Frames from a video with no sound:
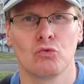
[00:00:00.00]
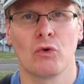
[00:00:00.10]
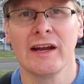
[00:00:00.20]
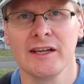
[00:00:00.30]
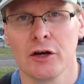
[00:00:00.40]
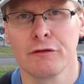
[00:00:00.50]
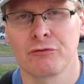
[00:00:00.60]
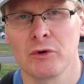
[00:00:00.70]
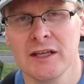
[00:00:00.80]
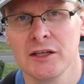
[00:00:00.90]
Radio
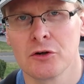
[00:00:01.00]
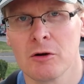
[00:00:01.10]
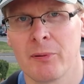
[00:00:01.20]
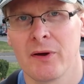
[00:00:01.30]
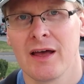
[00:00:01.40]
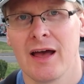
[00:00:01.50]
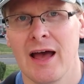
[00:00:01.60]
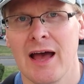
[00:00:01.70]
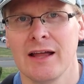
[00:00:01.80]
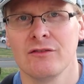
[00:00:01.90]
Free Europe
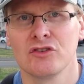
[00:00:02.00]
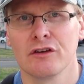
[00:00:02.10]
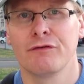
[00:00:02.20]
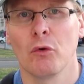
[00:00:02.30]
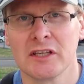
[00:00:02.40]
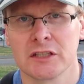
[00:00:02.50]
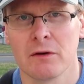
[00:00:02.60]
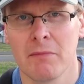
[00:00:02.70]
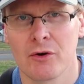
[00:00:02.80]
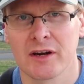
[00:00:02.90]
and Voice
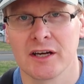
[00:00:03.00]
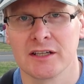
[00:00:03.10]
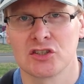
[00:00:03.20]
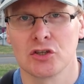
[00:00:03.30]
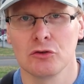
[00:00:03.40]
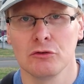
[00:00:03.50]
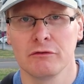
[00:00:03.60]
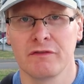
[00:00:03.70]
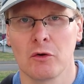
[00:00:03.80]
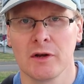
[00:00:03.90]
of America,
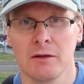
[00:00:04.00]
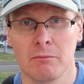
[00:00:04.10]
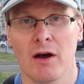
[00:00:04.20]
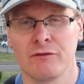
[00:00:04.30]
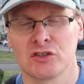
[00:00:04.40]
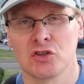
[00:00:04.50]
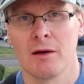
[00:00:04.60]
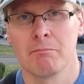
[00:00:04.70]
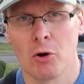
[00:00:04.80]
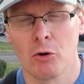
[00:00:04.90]
two very, at the
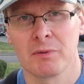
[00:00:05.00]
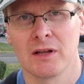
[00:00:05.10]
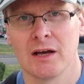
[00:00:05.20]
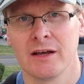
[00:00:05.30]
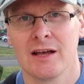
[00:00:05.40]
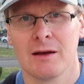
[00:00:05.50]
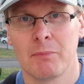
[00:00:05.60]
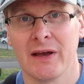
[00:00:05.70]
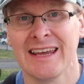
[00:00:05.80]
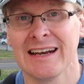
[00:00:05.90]
time, popular
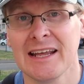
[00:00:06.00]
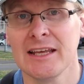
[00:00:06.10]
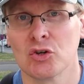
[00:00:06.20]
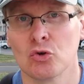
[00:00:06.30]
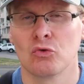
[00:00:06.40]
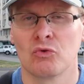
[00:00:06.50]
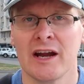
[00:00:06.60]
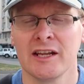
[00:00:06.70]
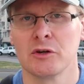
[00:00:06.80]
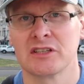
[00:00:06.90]
but illegal
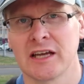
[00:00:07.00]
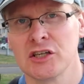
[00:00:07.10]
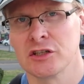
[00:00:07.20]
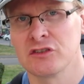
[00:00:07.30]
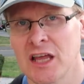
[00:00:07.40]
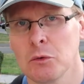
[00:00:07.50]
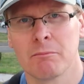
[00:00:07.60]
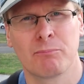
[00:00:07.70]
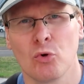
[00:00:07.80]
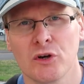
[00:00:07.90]
radio stations. They
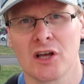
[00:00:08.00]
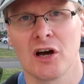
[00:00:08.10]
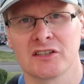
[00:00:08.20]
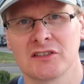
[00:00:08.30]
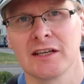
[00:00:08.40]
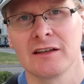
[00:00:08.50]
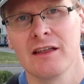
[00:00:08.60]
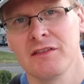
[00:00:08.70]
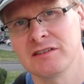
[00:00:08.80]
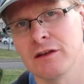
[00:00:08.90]
were broadcasting
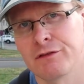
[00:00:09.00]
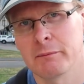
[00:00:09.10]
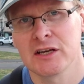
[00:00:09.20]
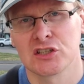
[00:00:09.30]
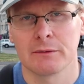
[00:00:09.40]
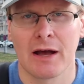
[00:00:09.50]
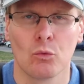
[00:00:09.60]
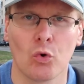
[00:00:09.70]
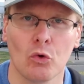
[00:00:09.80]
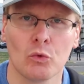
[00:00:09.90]
this information
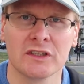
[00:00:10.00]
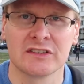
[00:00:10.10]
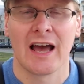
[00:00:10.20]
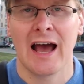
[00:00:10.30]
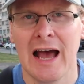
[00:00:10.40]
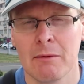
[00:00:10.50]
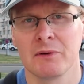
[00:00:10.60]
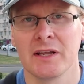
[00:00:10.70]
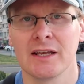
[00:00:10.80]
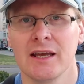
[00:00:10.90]
about what was
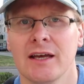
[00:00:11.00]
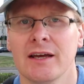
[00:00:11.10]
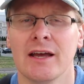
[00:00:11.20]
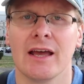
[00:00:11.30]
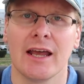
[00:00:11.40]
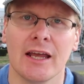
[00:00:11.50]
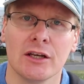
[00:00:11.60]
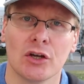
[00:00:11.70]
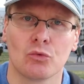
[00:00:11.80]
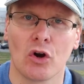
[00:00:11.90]
happening here
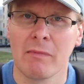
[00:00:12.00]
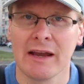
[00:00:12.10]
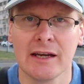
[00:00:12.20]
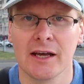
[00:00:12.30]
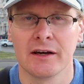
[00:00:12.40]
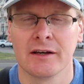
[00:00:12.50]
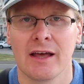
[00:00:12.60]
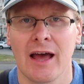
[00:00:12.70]
in Romania,